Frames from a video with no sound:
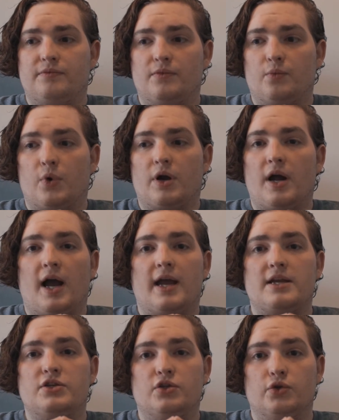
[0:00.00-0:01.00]
where
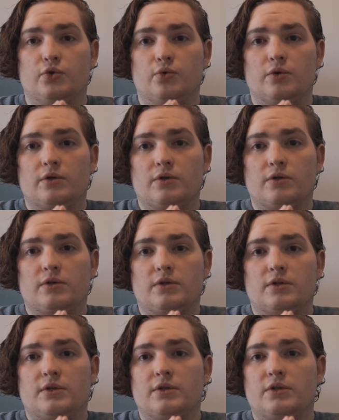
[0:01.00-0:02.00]
I do
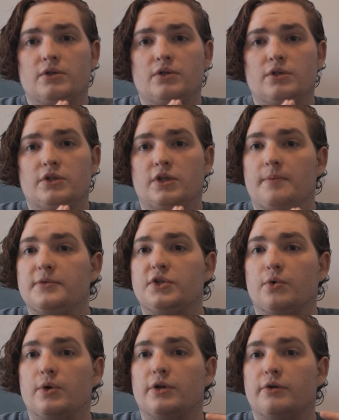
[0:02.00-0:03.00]
some
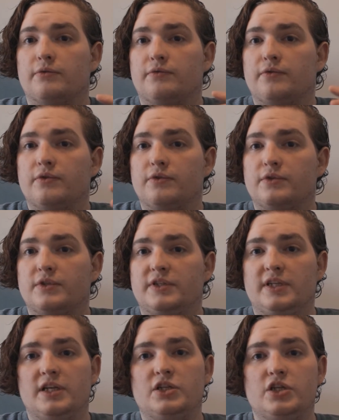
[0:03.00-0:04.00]
sort of
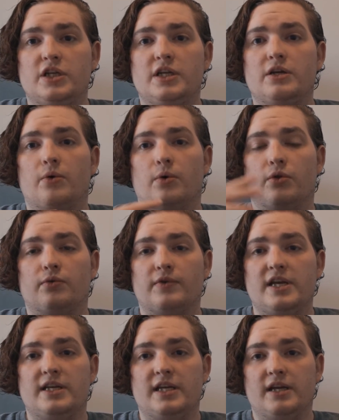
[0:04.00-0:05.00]
CG or
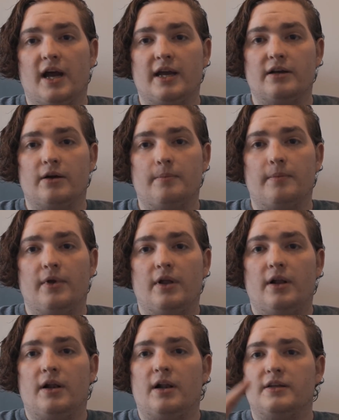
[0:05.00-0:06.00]
3D item,
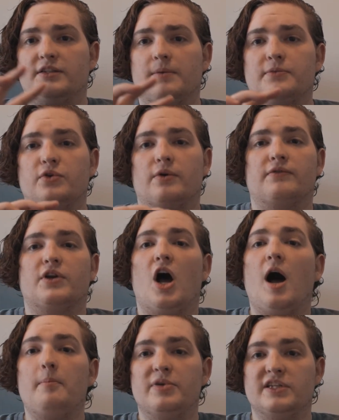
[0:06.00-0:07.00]
some sort of
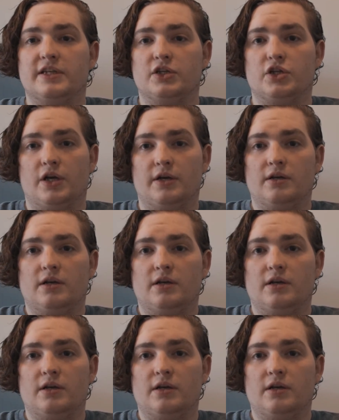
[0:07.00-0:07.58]
composition,